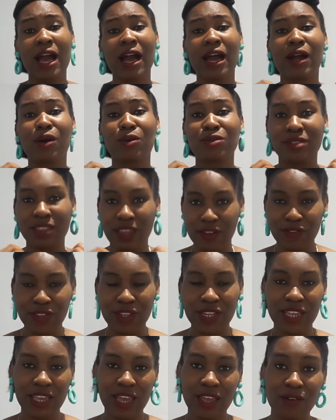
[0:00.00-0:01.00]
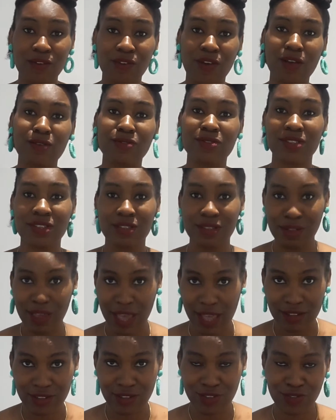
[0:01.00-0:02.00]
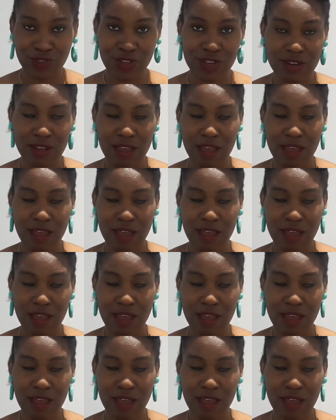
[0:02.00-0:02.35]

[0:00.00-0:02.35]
I will definitely get around answering